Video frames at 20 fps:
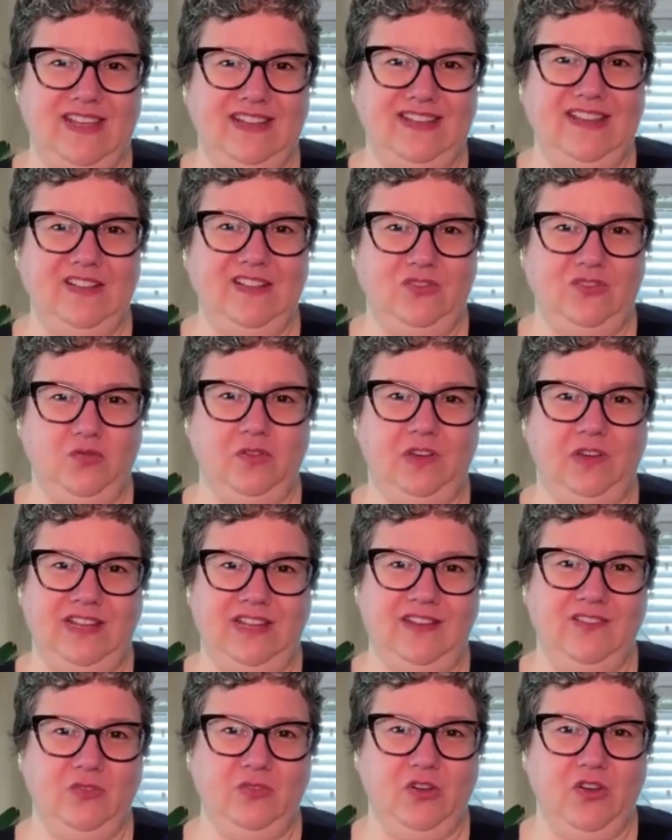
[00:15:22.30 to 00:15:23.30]
they get
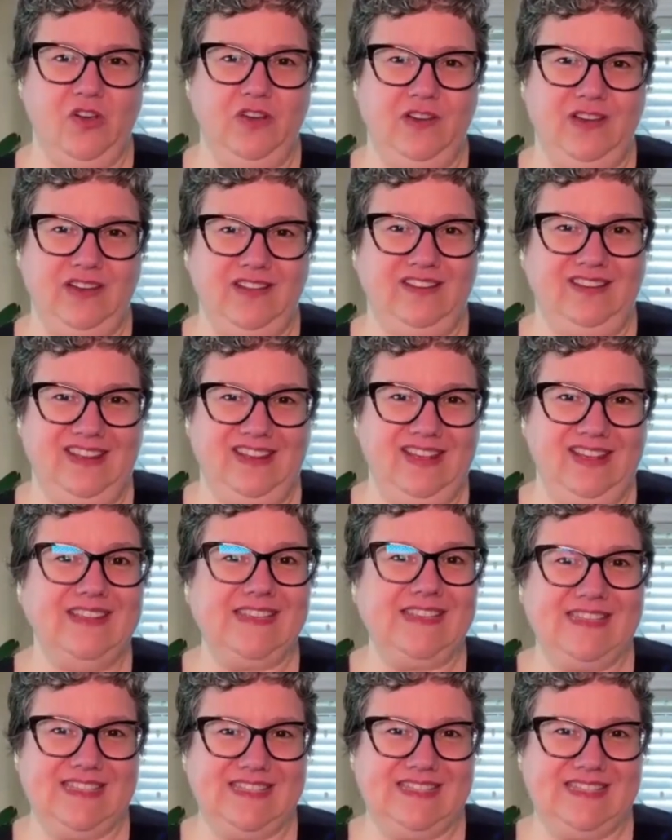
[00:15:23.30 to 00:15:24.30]
into kindergarten.
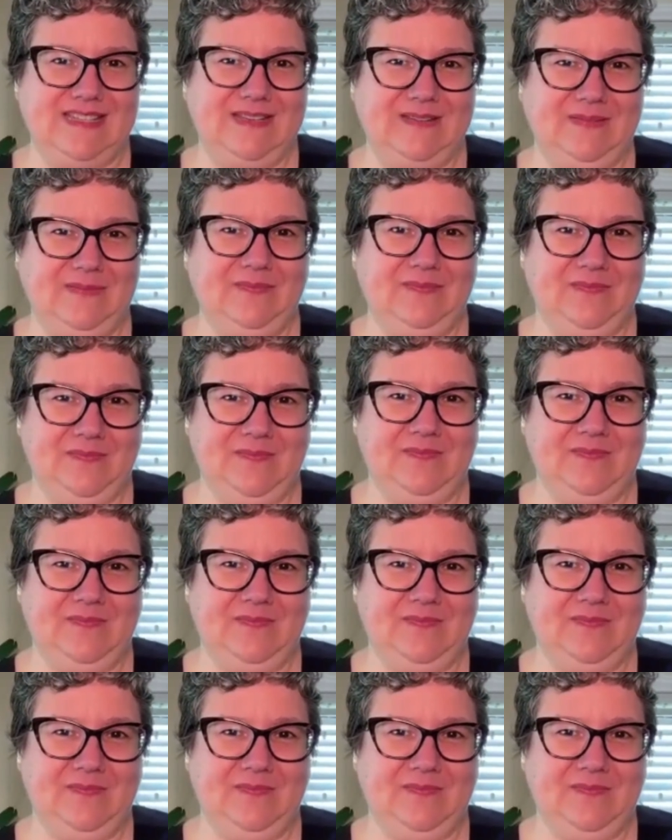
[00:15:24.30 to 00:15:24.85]
Yes.